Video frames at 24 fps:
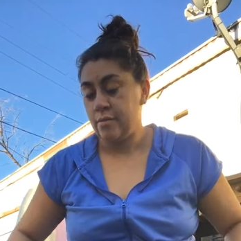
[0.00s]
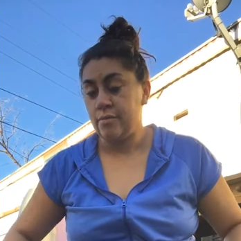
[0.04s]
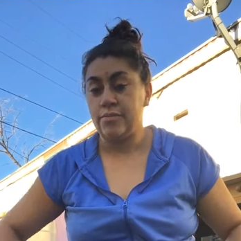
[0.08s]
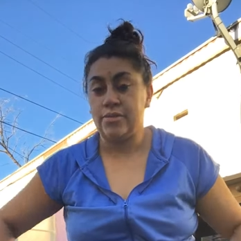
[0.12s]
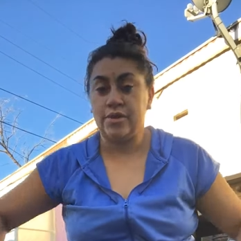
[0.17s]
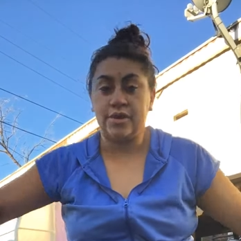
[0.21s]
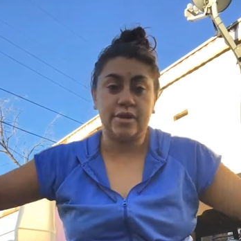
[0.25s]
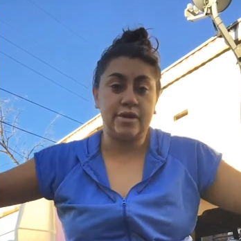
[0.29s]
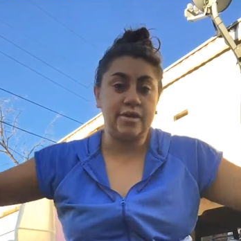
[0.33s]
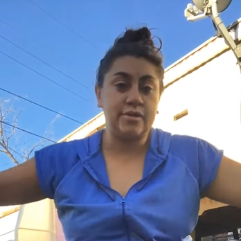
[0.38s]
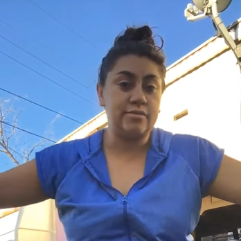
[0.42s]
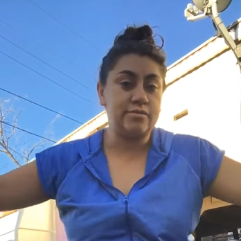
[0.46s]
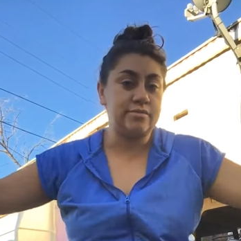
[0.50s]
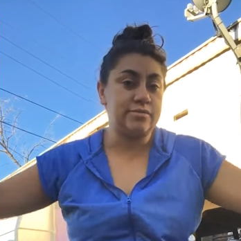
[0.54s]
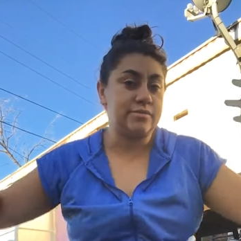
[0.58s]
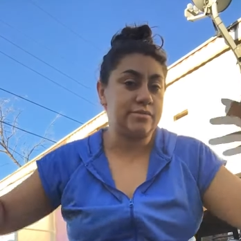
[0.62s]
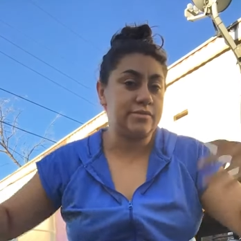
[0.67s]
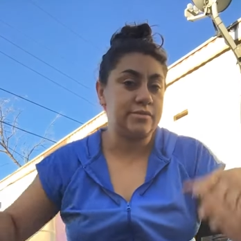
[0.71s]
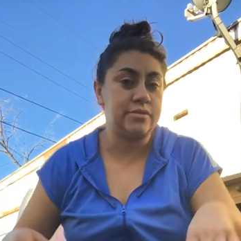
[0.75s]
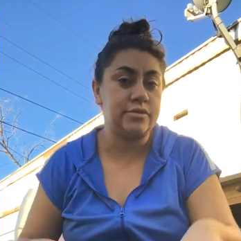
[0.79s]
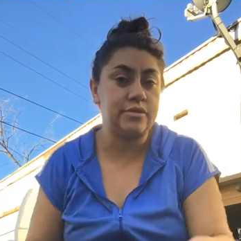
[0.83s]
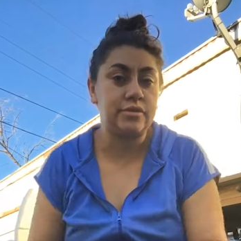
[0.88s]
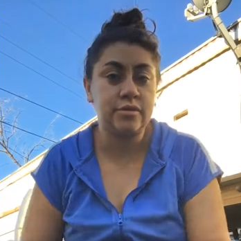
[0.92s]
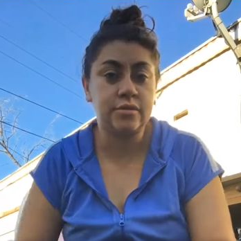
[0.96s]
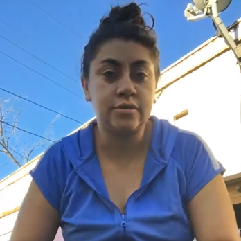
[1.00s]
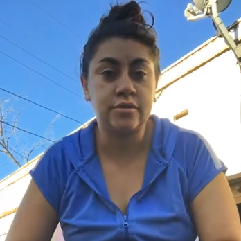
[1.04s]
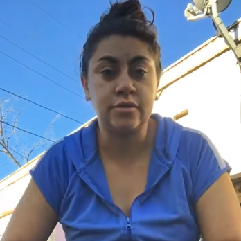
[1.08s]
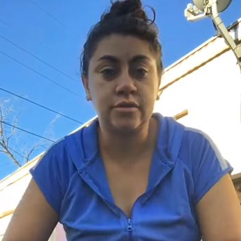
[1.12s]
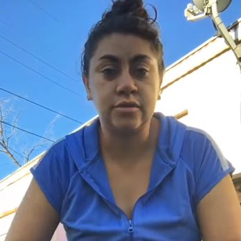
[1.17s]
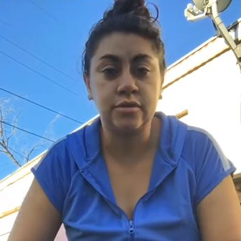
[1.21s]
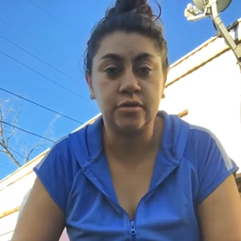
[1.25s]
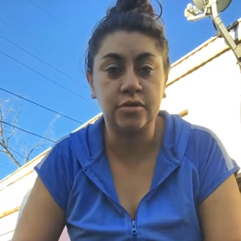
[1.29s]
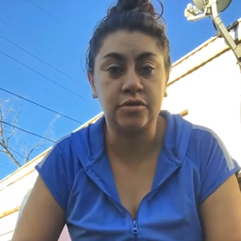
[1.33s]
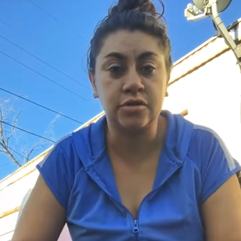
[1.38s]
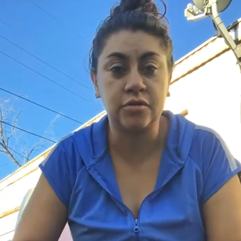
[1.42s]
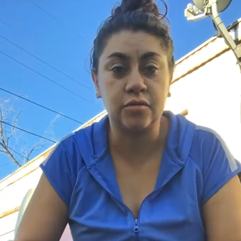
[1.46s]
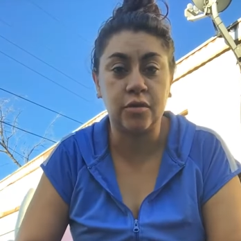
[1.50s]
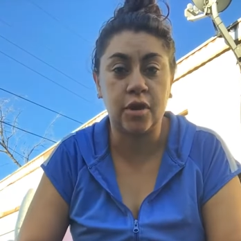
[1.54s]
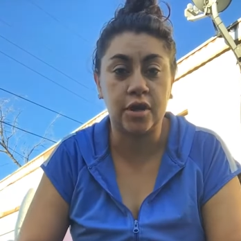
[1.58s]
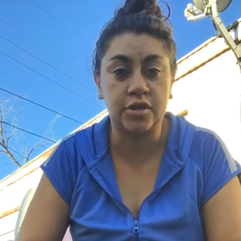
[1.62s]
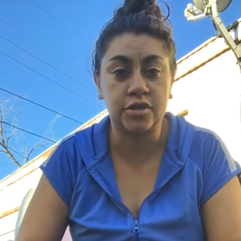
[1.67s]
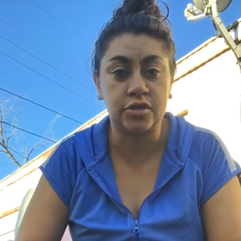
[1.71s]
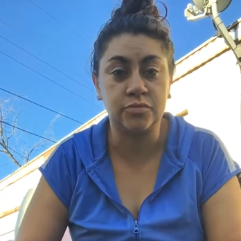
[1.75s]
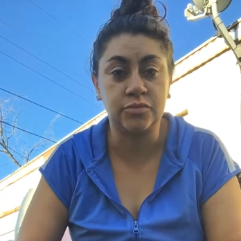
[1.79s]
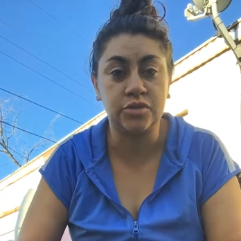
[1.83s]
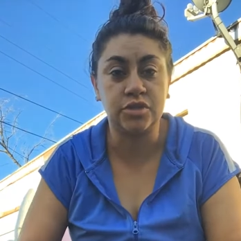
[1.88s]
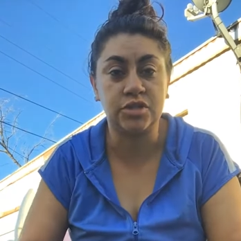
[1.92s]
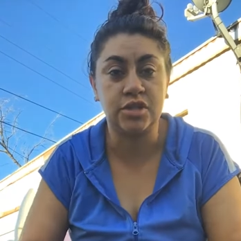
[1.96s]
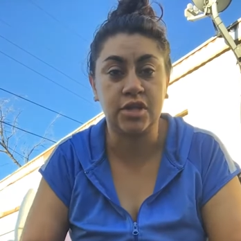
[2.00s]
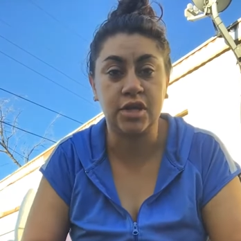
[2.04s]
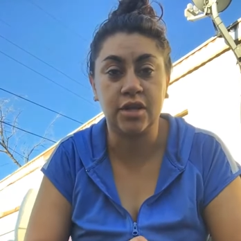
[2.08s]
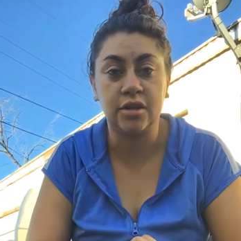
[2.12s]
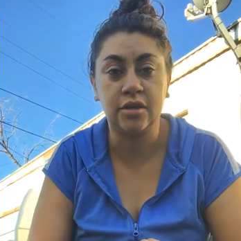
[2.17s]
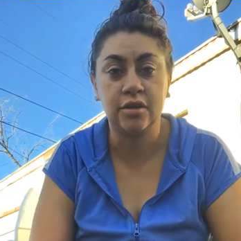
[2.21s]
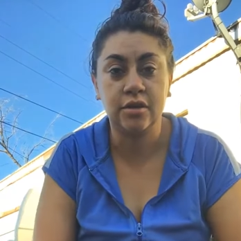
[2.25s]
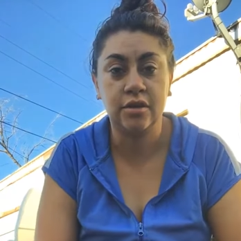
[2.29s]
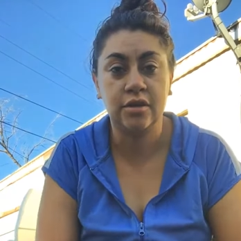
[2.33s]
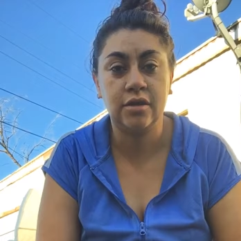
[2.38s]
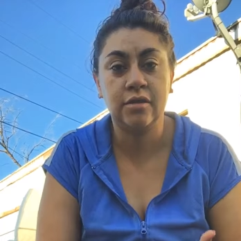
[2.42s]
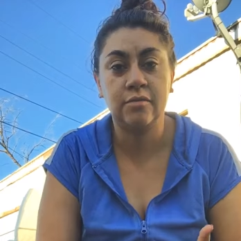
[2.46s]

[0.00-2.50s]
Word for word: But there's a washing machine.